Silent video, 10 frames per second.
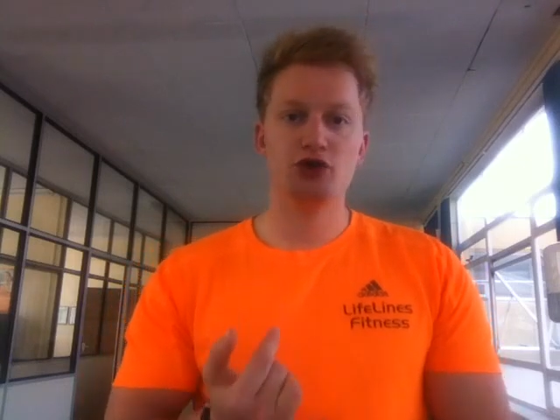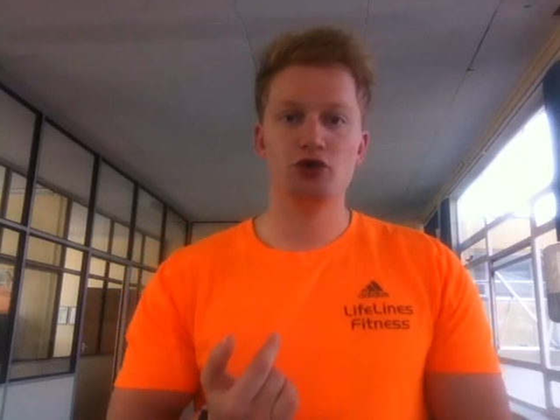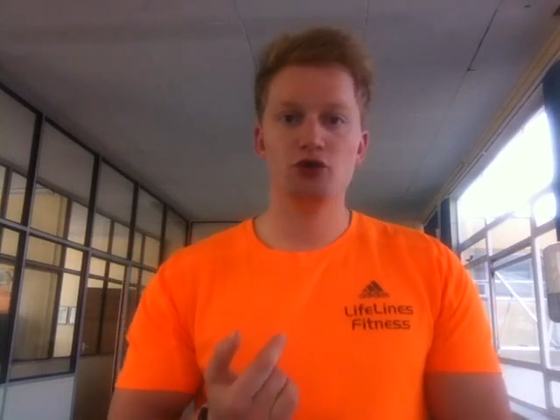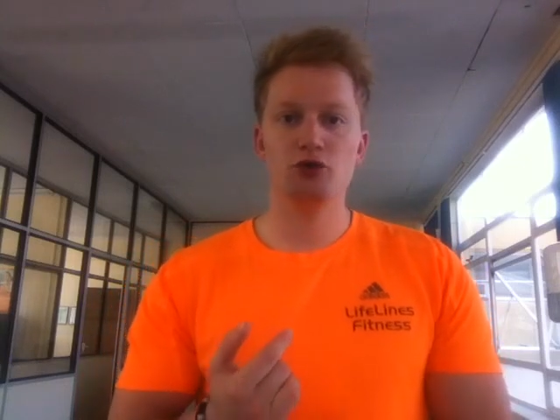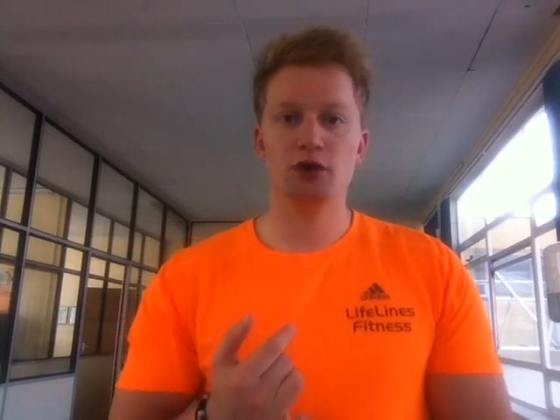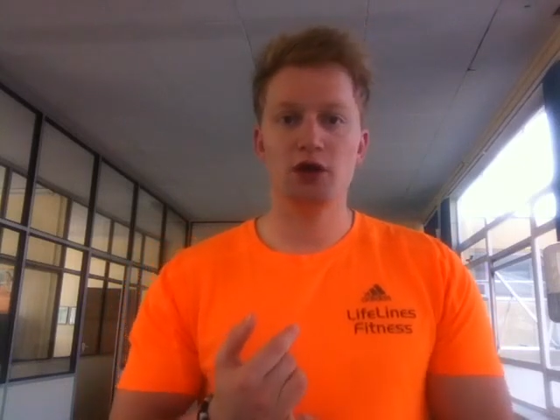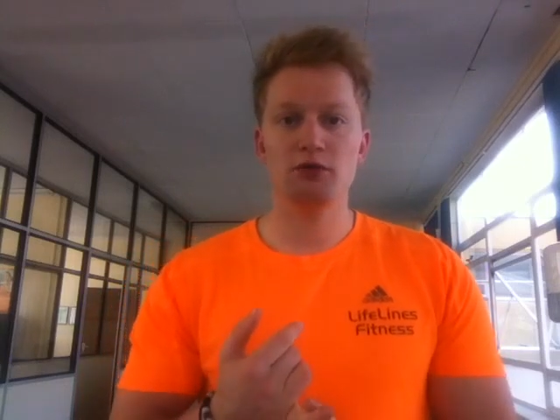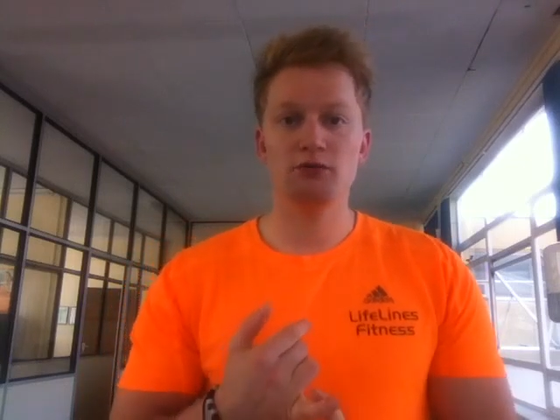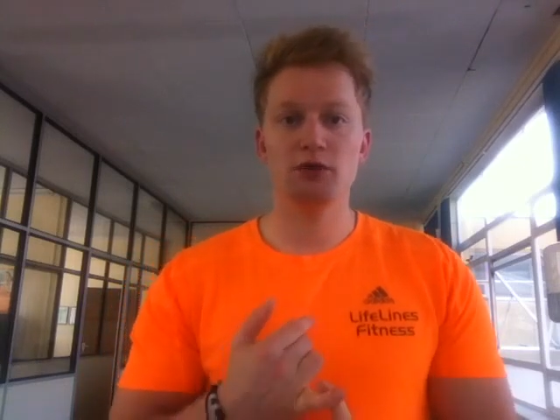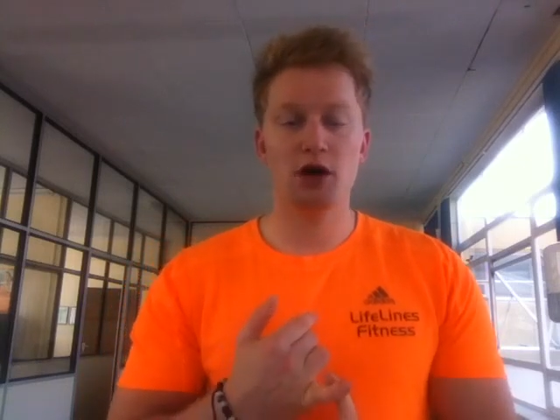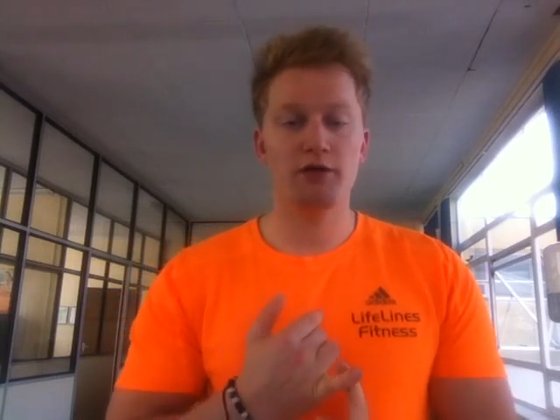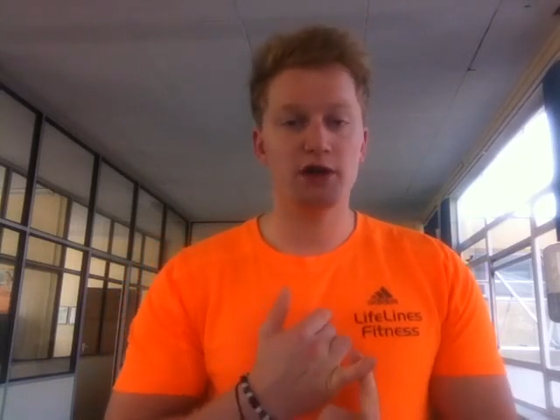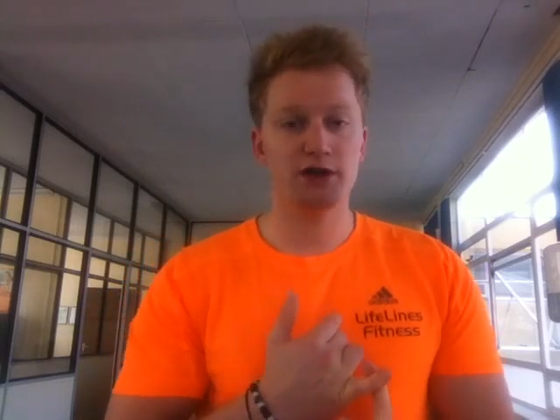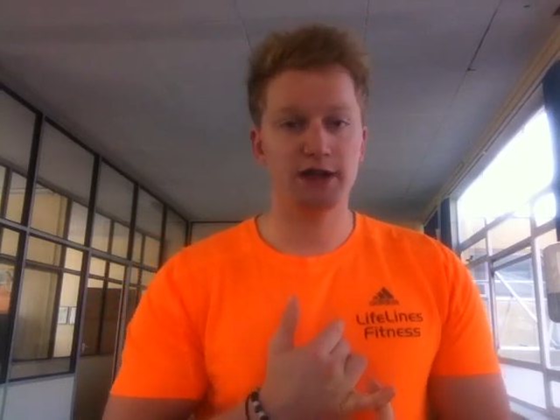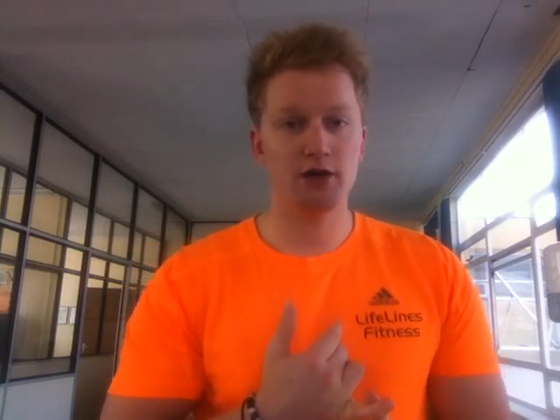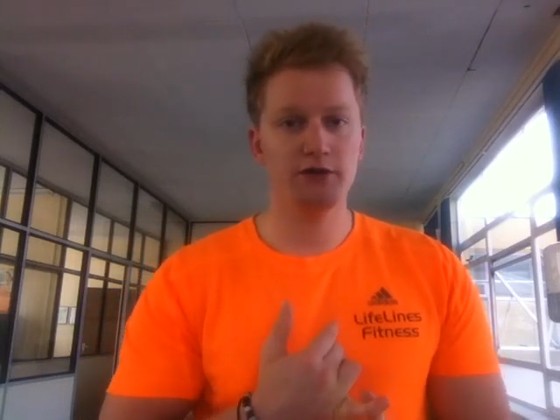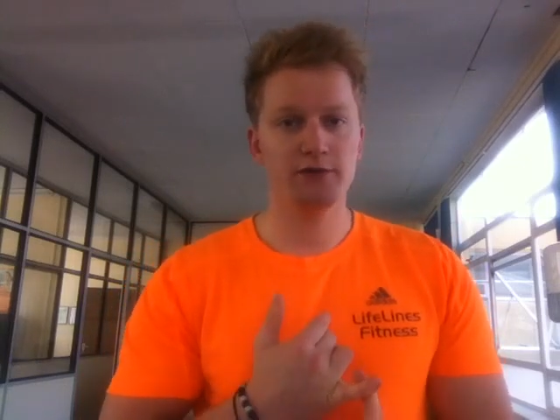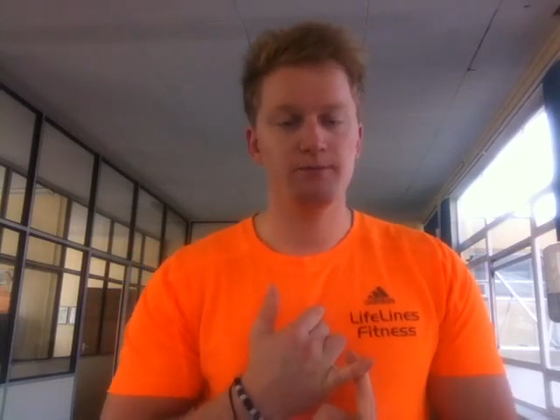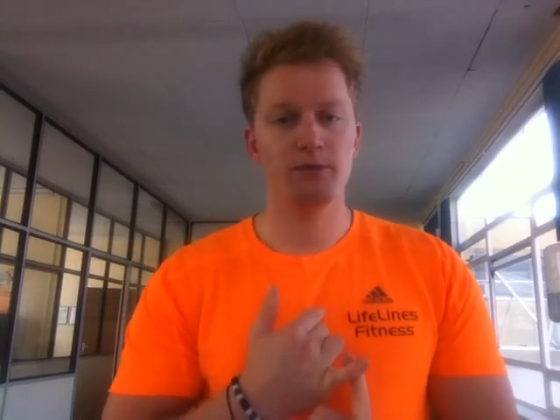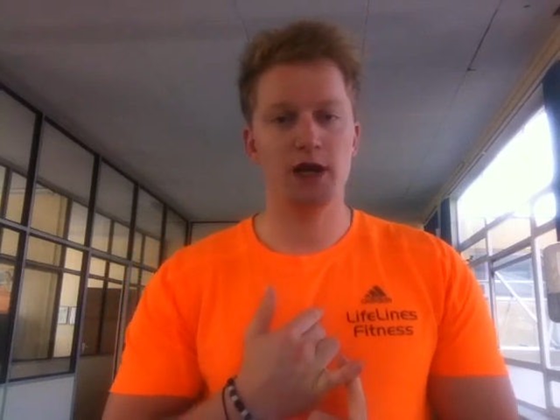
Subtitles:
to Lara yourself,